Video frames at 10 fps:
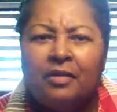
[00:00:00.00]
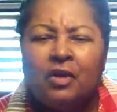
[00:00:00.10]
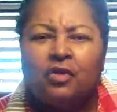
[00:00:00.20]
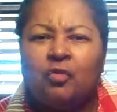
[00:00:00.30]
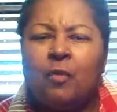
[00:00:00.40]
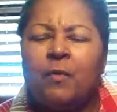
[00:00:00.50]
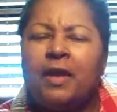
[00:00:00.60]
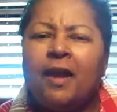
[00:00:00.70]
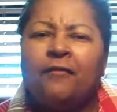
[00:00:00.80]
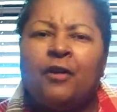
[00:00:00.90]
So when we
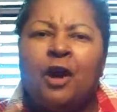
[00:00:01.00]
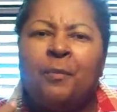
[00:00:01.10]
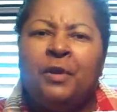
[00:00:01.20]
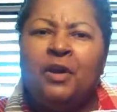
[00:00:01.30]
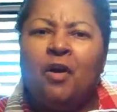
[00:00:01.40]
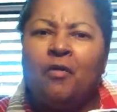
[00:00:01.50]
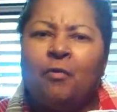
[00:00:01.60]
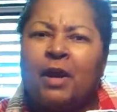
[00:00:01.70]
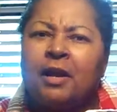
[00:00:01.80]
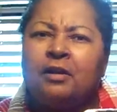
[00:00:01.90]
have company over,
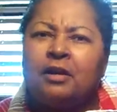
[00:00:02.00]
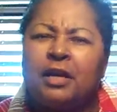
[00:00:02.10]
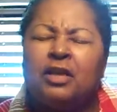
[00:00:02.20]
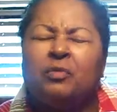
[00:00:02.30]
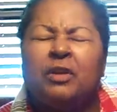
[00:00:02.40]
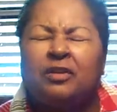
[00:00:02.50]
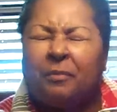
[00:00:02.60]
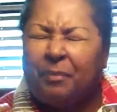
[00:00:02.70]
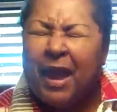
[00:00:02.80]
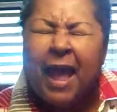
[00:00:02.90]
when I cook, it's, it's a
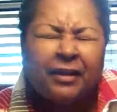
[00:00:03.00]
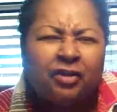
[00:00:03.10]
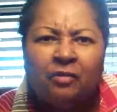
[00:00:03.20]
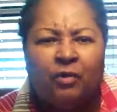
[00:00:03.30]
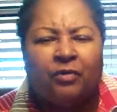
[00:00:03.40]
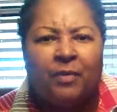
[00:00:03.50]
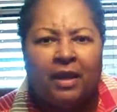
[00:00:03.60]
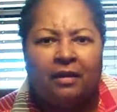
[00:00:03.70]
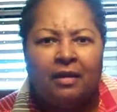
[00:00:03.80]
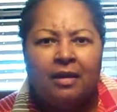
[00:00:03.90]
passion with
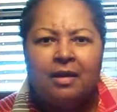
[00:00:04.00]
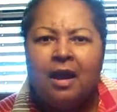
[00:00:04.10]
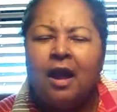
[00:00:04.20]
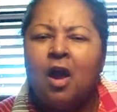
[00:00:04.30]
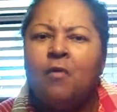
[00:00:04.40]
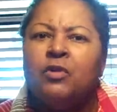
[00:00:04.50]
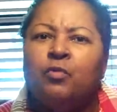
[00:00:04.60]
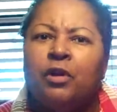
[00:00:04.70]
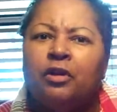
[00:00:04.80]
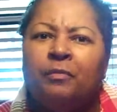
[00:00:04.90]
me. I always
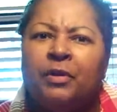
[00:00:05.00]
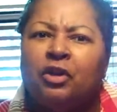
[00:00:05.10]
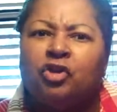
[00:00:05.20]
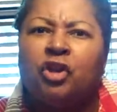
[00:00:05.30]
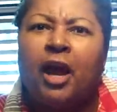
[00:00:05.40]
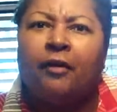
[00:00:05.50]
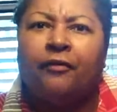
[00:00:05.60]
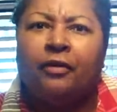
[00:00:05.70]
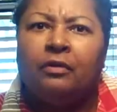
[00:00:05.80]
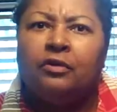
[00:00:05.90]
wanted to be a
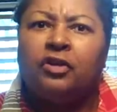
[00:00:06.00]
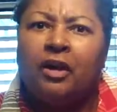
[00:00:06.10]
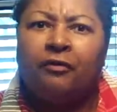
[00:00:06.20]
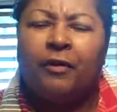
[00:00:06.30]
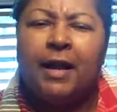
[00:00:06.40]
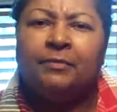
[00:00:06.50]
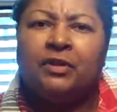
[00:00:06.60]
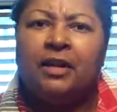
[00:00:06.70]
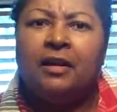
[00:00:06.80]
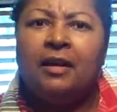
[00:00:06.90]
chef, Chef
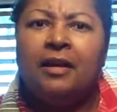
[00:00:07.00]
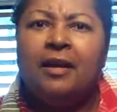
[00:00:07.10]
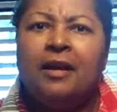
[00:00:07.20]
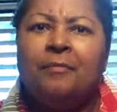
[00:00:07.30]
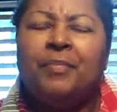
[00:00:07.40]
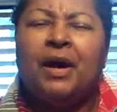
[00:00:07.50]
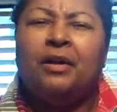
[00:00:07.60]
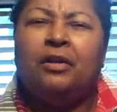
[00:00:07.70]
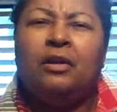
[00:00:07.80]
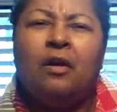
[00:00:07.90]
Ramsay.
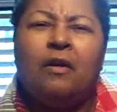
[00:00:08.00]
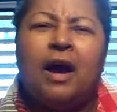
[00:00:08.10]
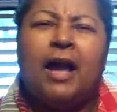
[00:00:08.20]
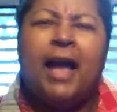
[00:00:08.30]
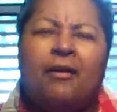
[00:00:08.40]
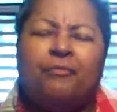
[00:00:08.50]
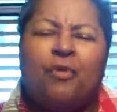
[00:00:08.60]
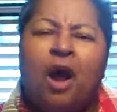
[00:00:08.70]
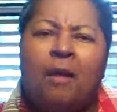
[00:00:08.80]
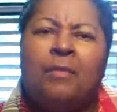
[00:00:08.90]
But, you know, I have
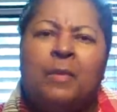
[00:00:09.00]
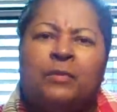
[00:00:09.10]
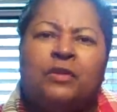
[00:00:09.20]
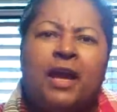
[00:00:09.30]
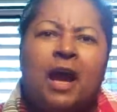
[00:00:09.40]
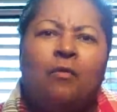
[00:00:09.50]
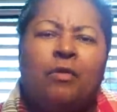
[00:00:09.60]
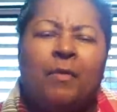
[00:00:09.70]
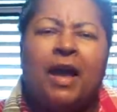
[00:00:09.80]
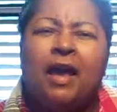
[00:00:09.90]
problems now
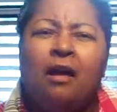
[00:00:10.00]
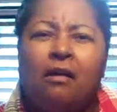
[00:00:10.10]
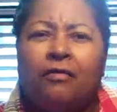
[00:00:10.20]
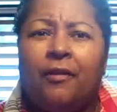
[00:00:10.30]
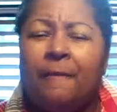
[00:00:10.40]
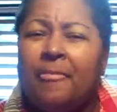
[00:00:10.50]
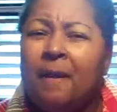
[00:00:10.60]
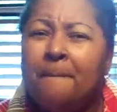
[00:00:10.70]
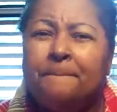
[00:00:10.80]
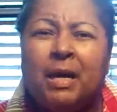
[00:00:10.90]
with my health.
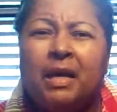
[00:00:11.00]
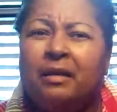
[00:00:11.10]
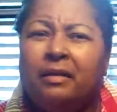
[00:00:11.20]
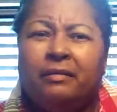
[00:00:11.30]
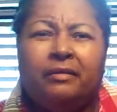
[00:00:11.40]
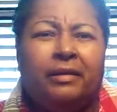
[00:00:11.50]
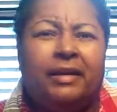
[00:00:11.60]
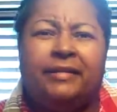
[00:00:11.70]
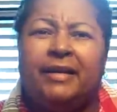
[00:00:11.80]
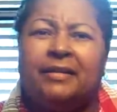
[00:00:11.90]
But
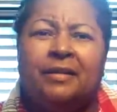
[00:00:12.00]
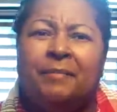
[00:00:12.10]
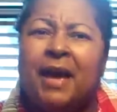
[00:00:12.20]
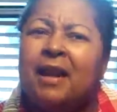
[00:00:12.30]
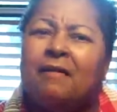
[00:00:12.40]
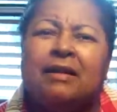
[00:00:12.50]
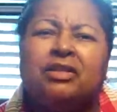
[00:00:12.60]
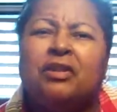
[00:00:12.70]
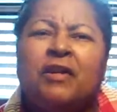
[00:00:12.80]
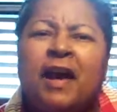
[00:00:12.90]
it doesn't matter. I
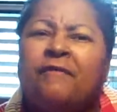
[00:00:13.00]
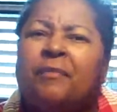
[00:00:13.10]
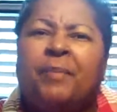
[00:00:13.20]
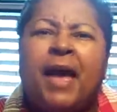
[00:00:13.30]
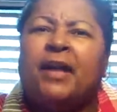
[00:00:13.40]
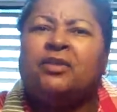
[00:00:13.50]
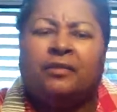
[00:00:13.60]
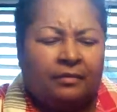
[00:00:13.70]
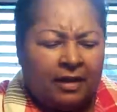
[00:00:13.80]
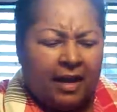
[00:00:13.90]
still have the
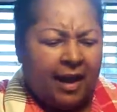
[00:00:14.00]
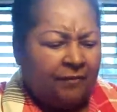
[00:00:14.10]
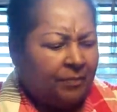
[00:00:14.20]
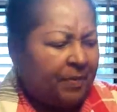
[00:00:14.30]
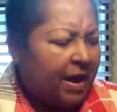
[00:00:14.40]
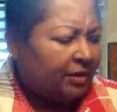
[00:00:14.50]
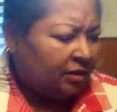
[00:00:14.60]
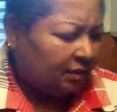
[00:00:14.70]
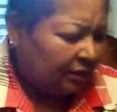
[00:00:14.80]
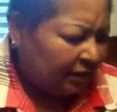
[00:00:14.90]
passion. I have the passion.